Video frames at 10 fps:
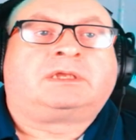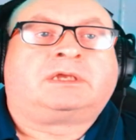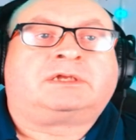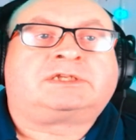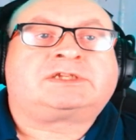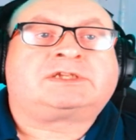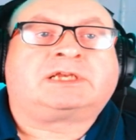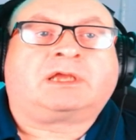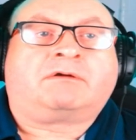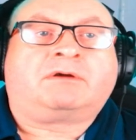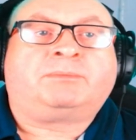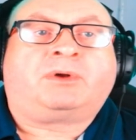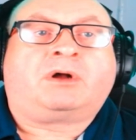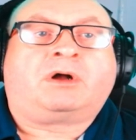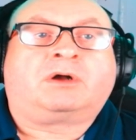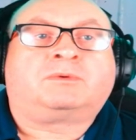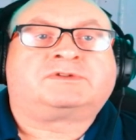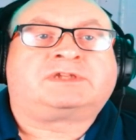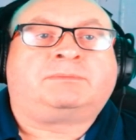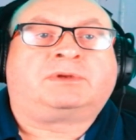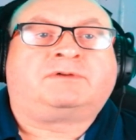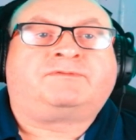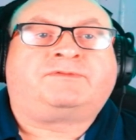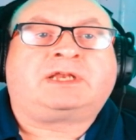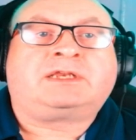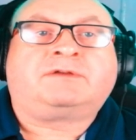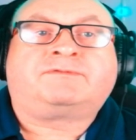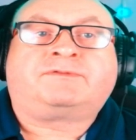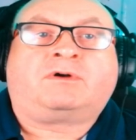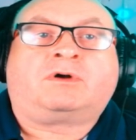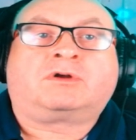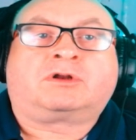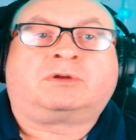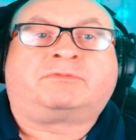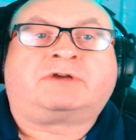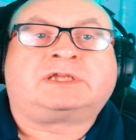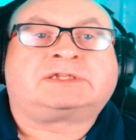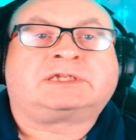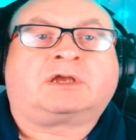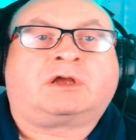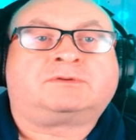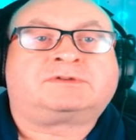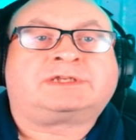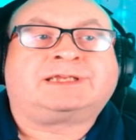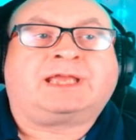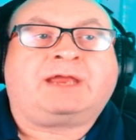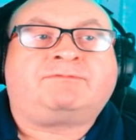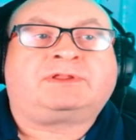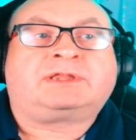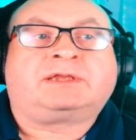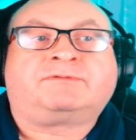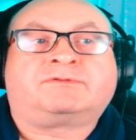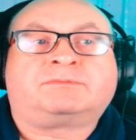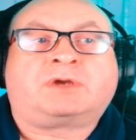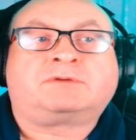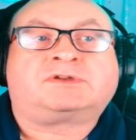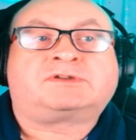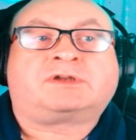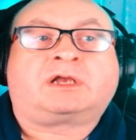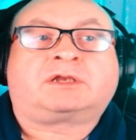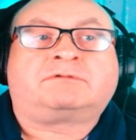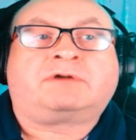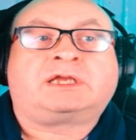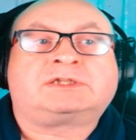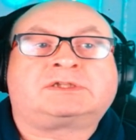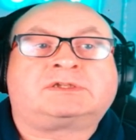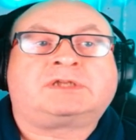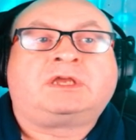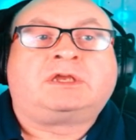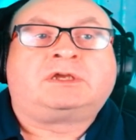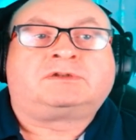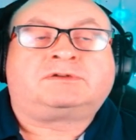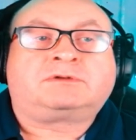Additionally, Oran Park was a beloved venue for club racing, hosting everything from motorcycle races to